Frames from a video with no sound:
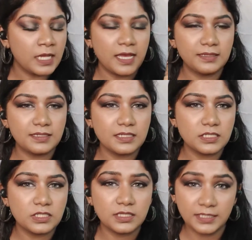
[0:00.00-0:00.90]
and this
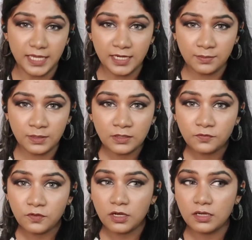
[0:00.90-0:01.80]
is 10 ml
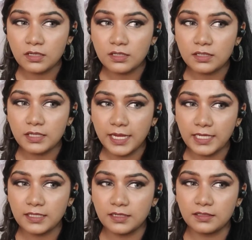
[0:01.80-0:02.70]
for
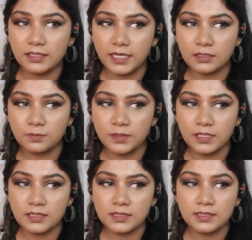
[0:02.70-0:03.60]
800. That
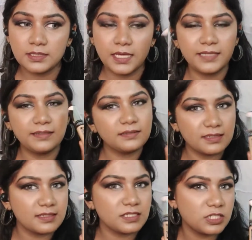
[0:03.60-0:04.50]
means I think
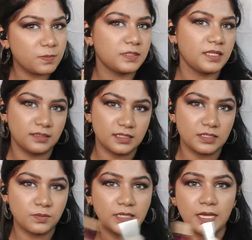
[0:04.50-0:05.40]
this is cheaper than
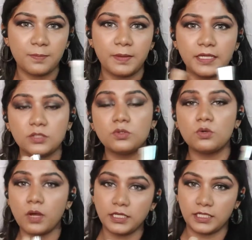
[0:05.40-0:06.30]
this when compared to
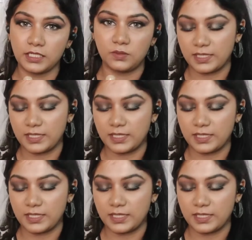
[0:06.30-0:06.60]
quantity